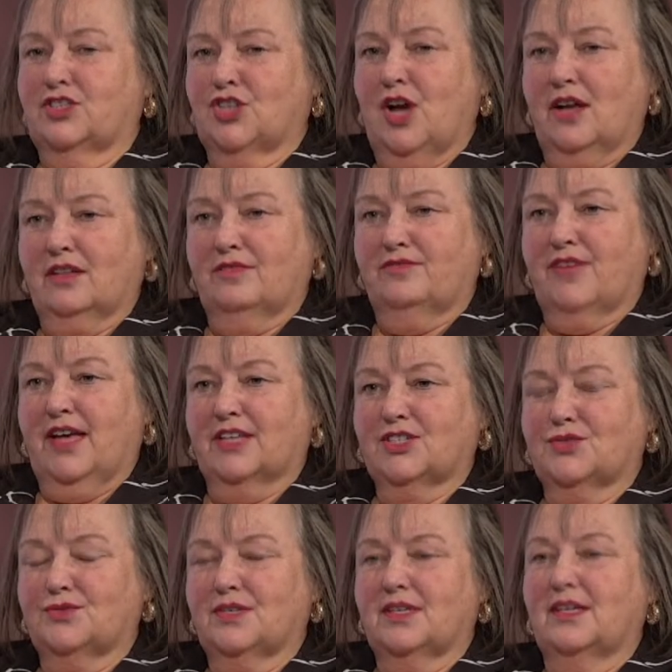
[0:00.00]
Chocolate
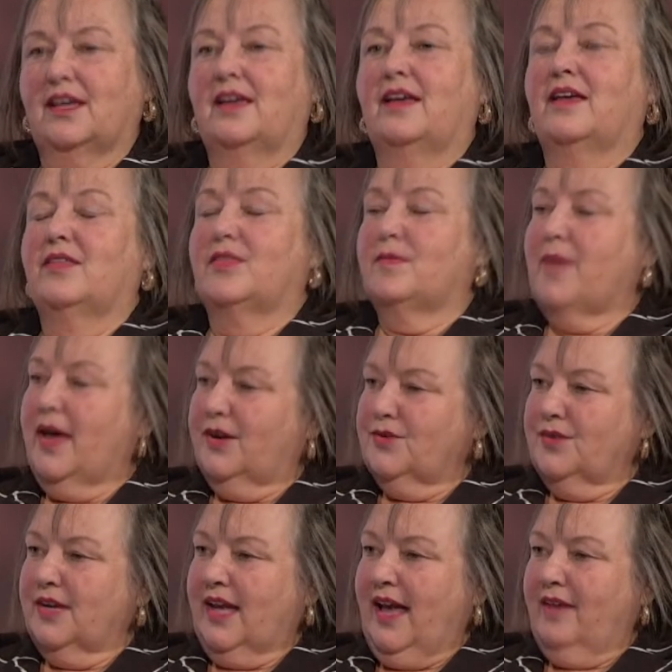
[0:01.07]
Factory, the
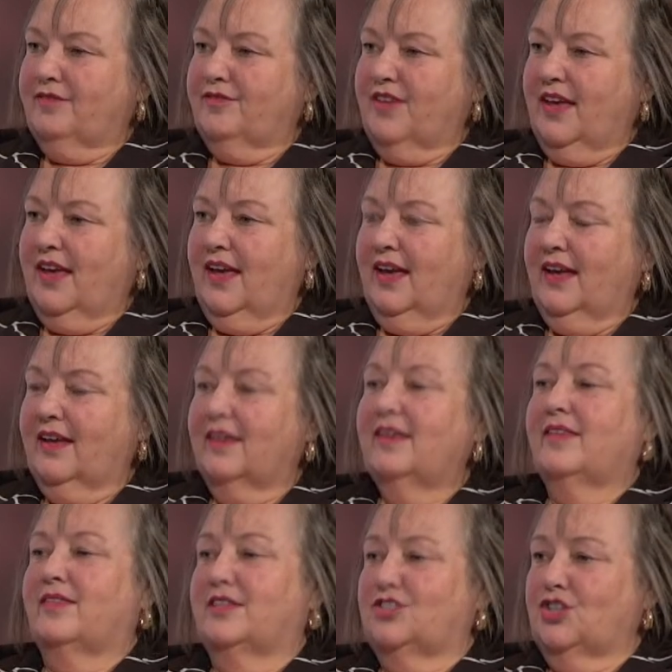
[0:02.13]
Battery Cafe,
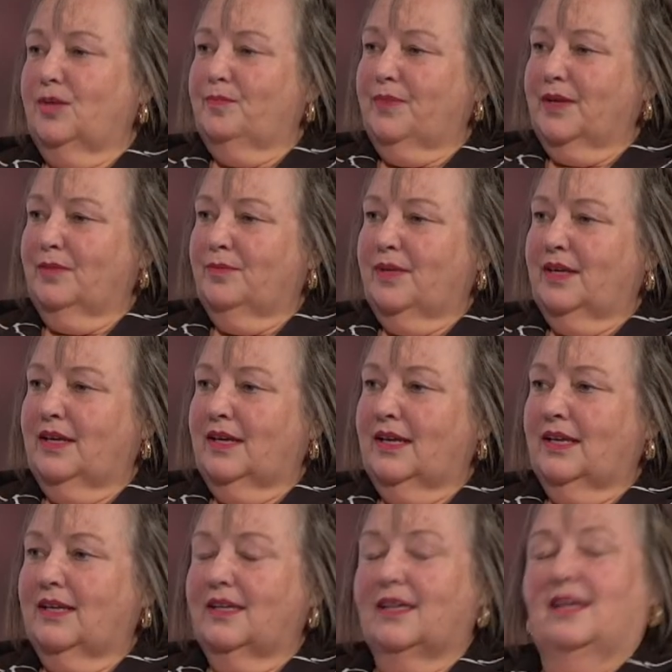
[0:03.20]
the Jumping
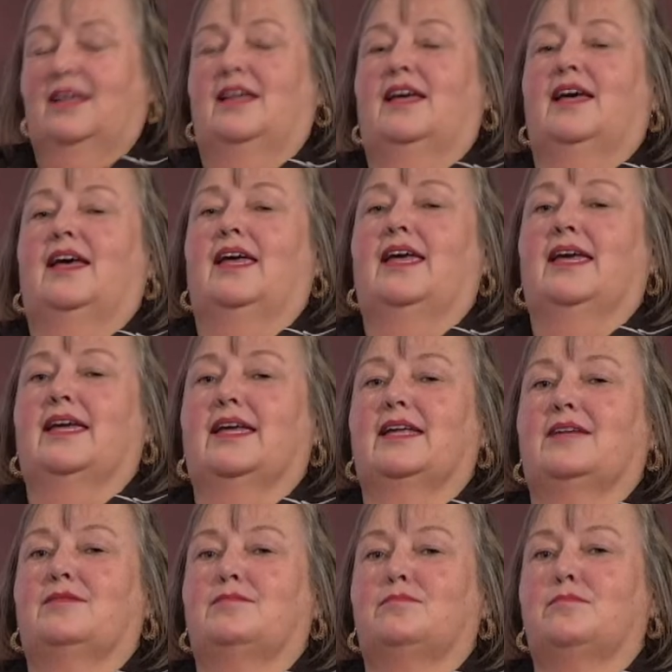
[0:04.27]
Bean,
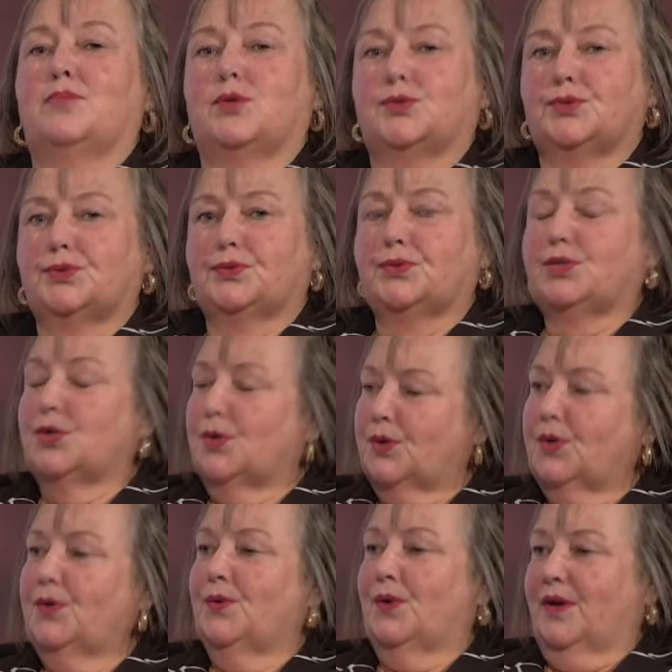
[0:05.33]
and Moto
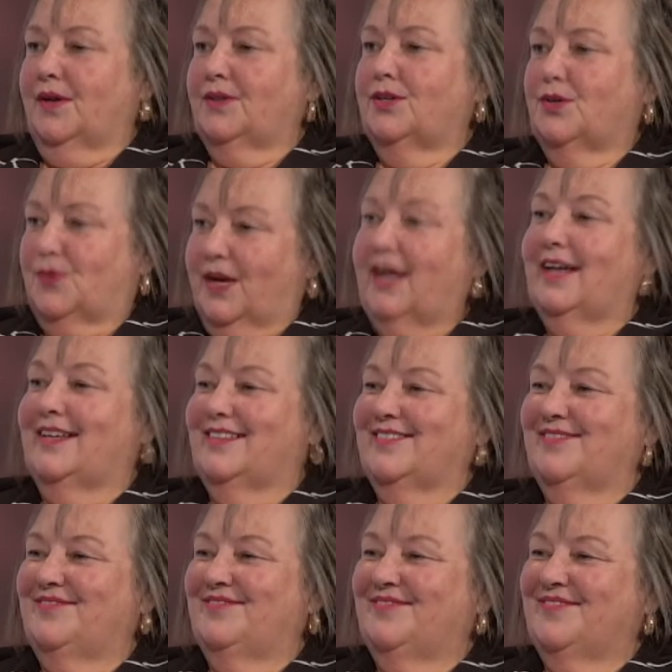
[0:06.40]
Yogo yoga.
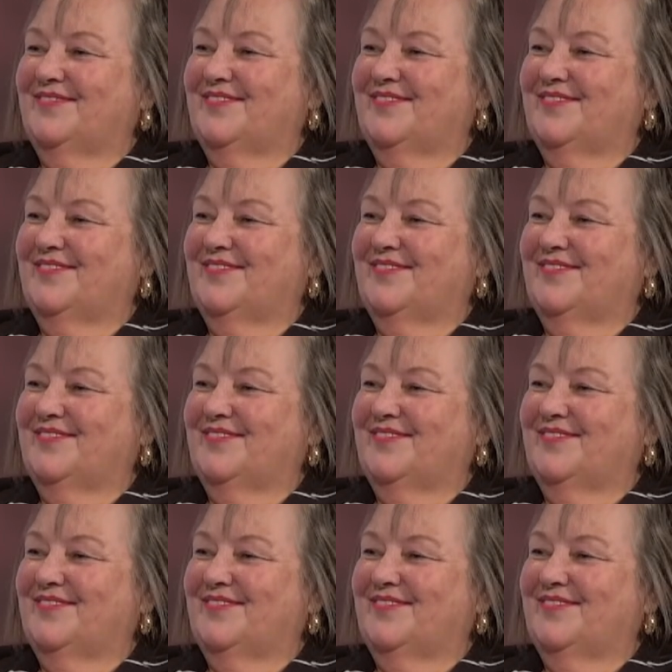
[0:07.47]
Perfect.